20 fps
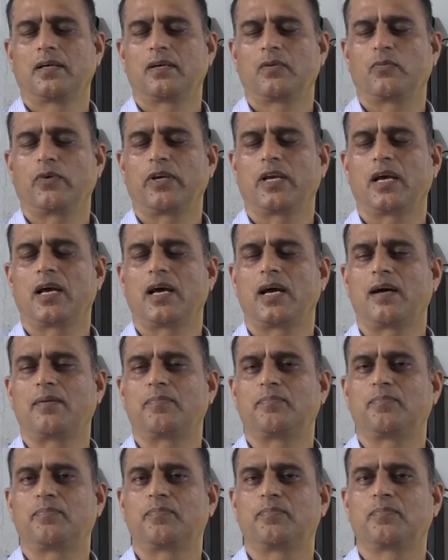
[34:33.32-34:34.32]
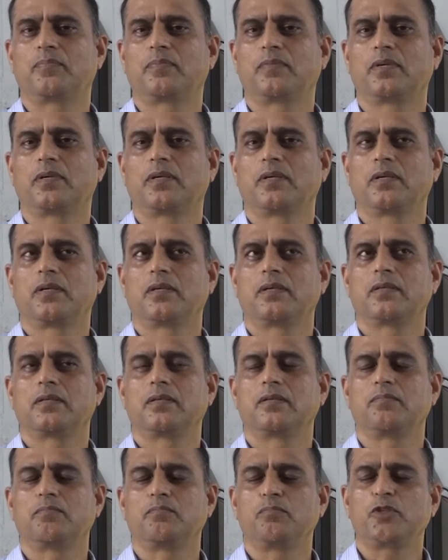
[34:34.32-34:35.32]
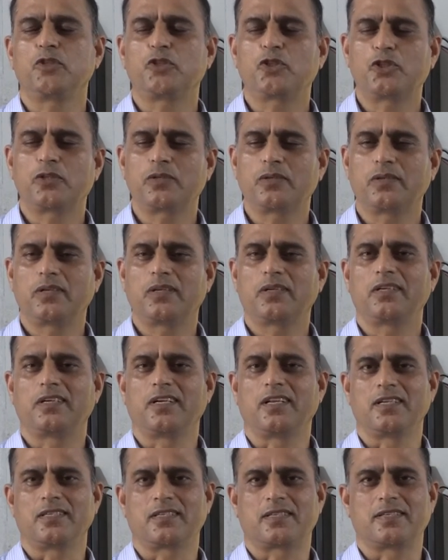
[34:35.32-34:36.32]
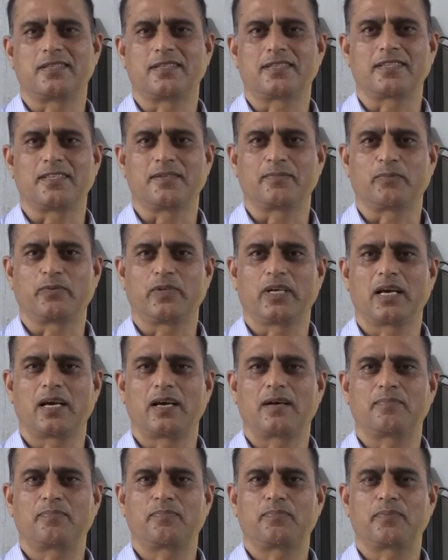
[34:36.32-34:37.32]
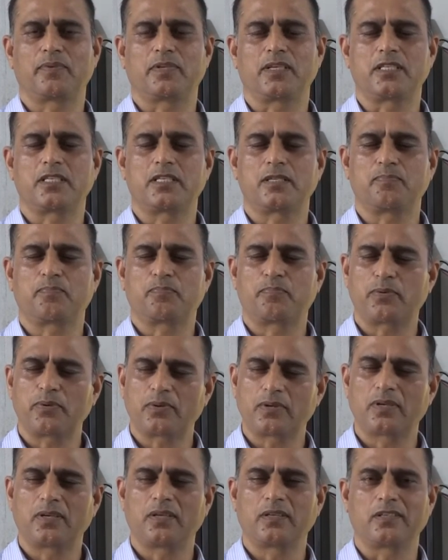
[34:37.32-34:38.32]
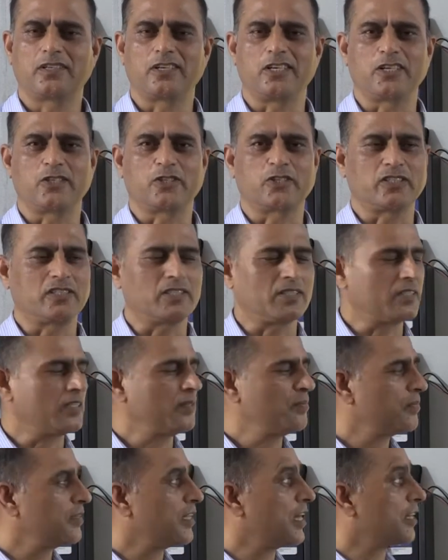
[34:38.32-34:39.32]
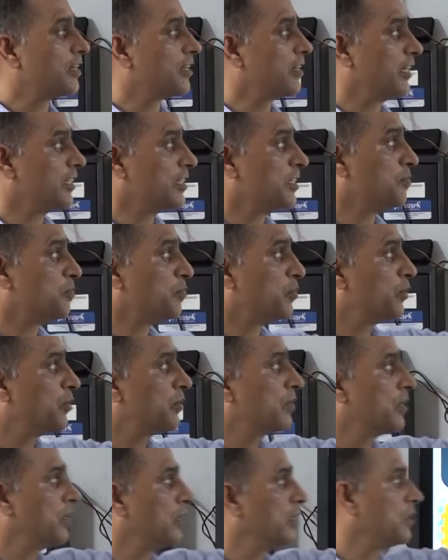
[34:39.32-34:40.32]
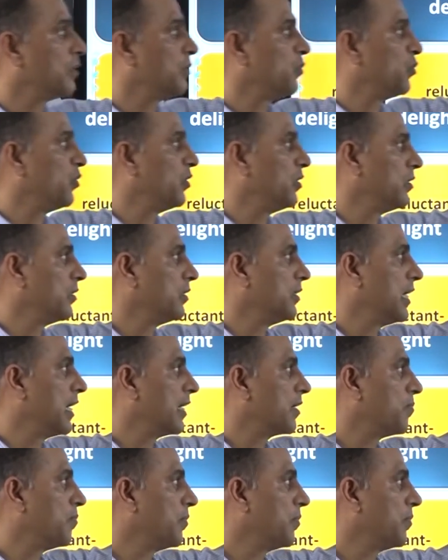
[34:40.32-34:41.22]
We have mutual relationship. We have reciprocal relationship. That reciprocal, the word that